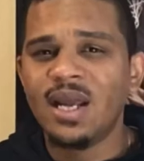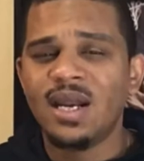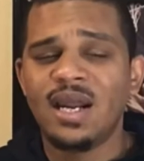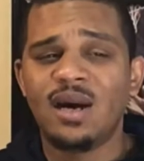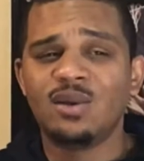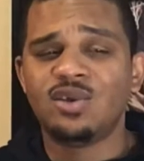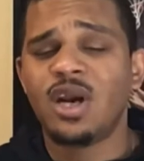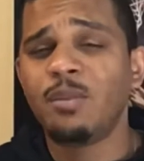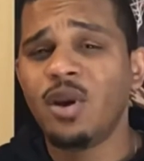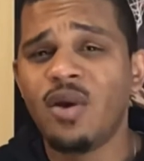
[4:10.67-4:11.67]
Now,
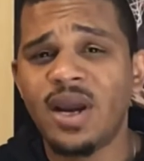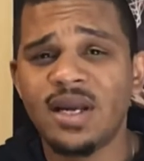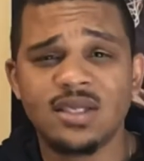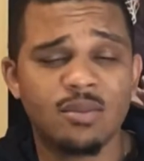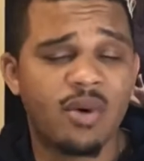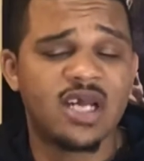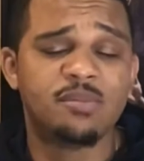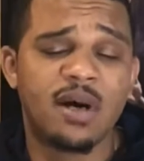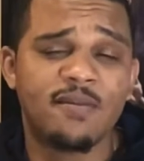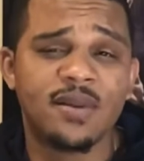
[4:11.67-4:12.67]
Jeremy Grant is a bright
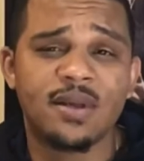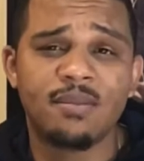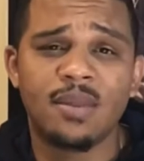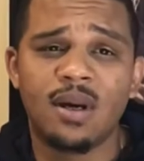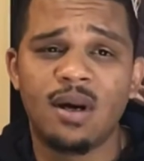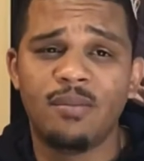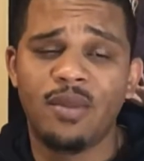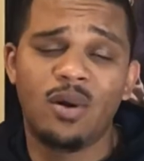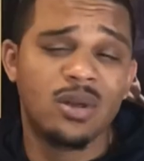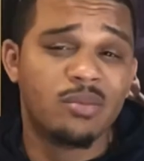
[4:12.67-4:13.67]
spot for them. The
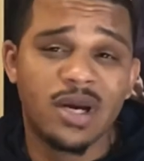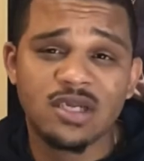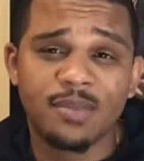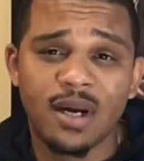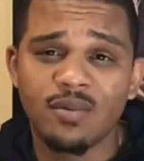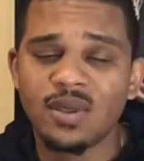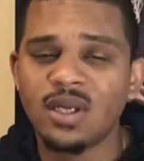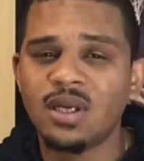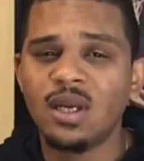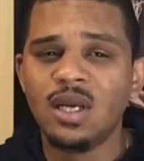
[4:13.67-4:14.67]
only bright spot,
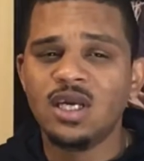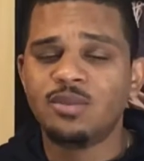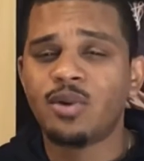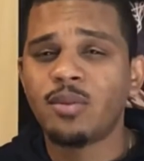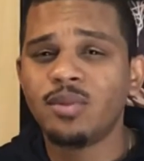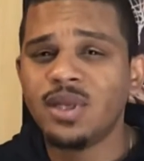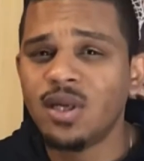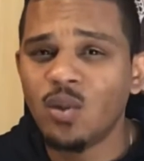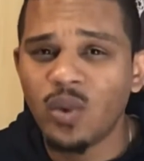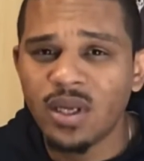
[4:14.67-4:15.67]
really. He's probably going to
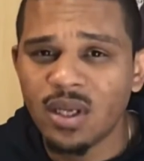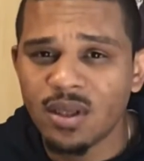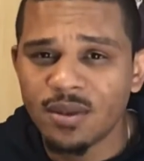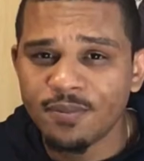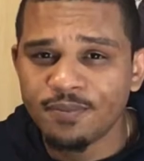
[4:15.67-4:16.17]
win the